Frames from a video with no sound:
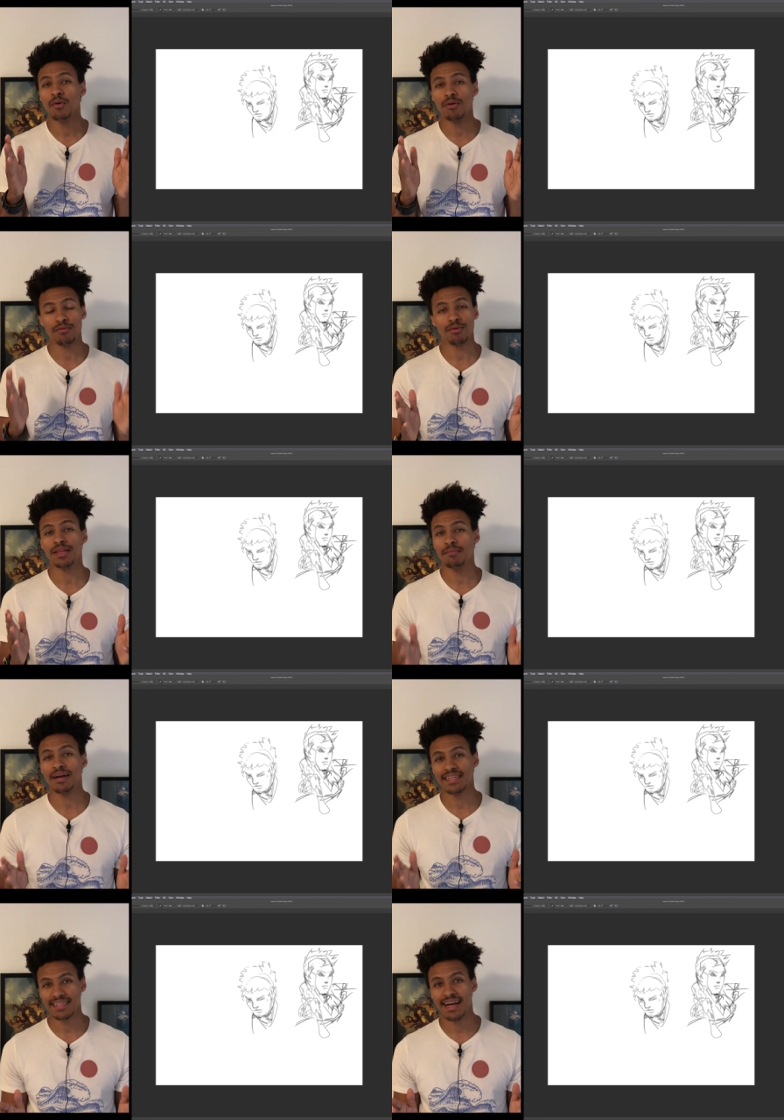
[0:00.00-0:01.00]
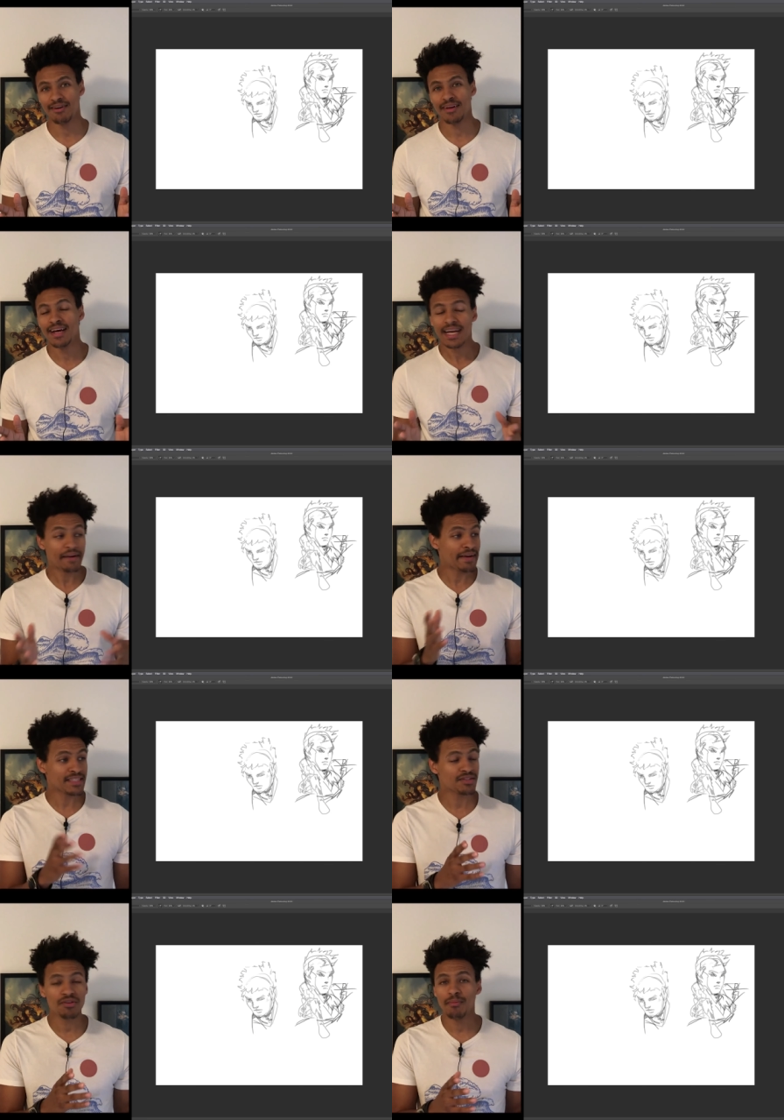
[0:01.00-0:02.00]
with really muddy sound. Now I
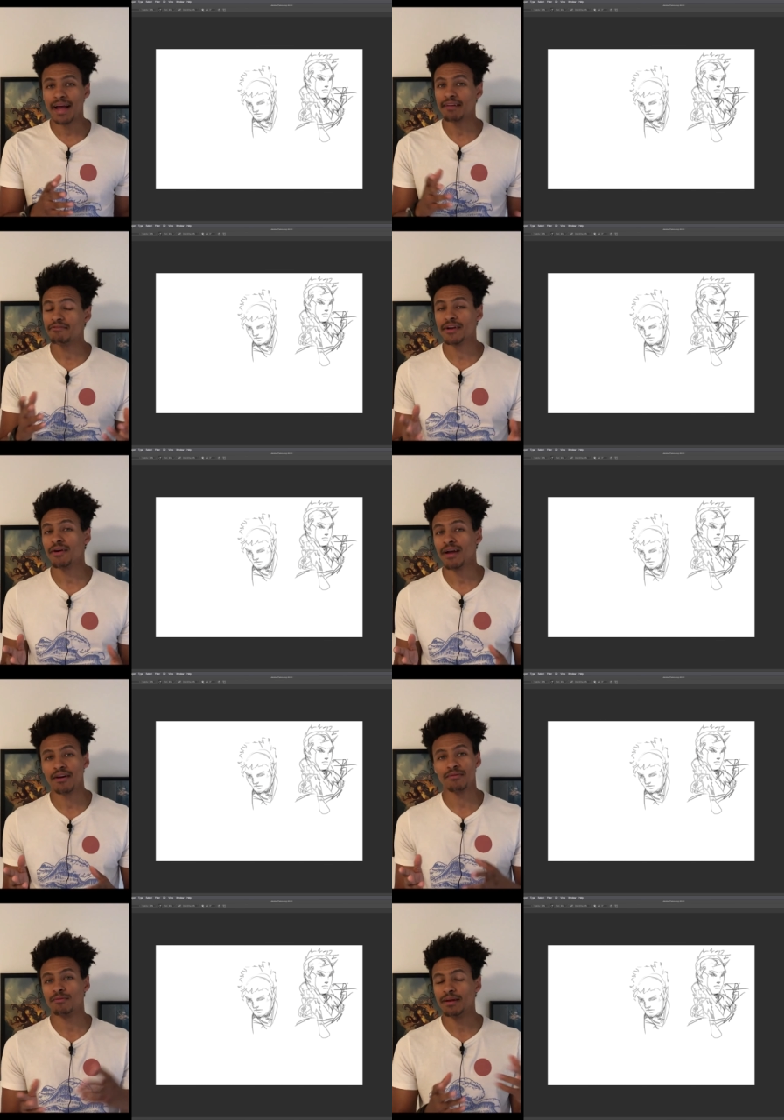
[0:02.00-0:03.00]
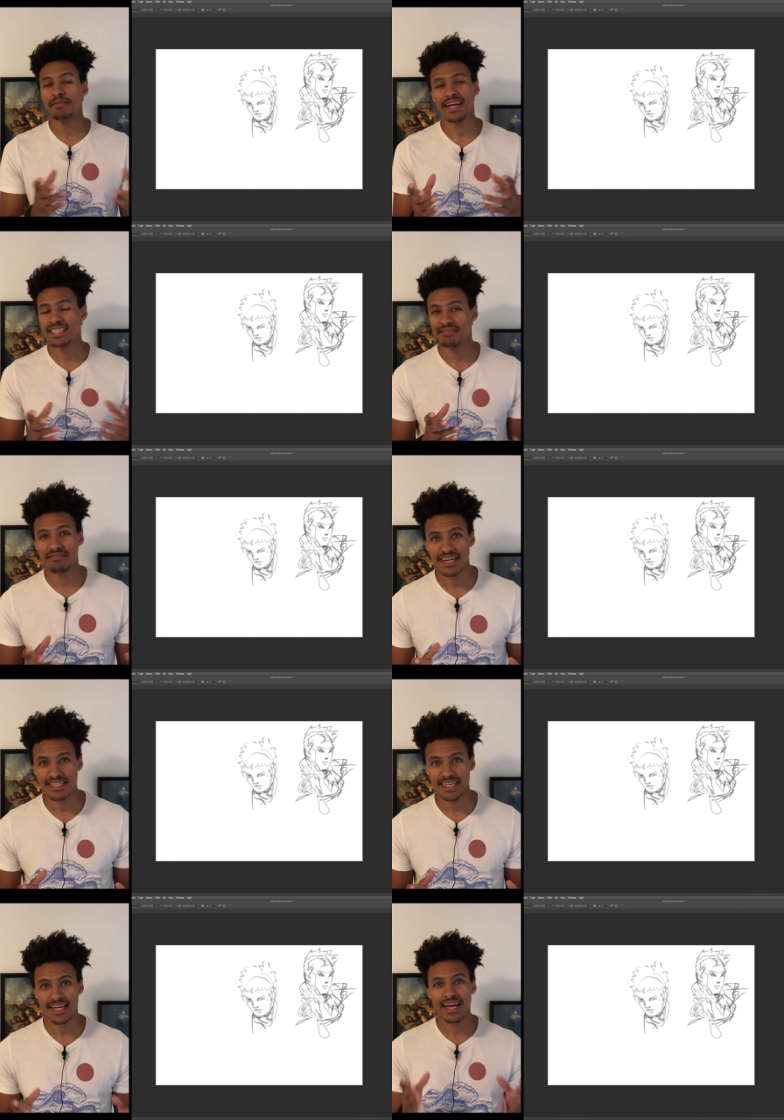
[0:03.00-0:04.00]
can still go back and figure out how to remix and
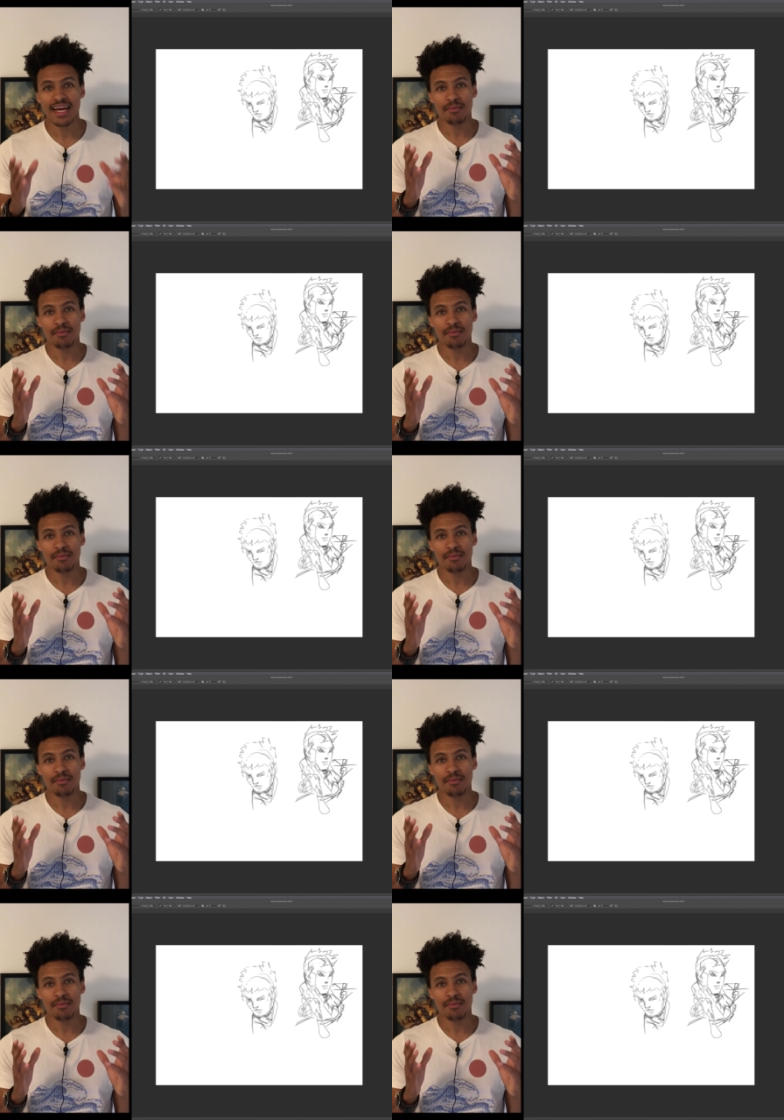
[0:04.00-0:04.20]
fix it,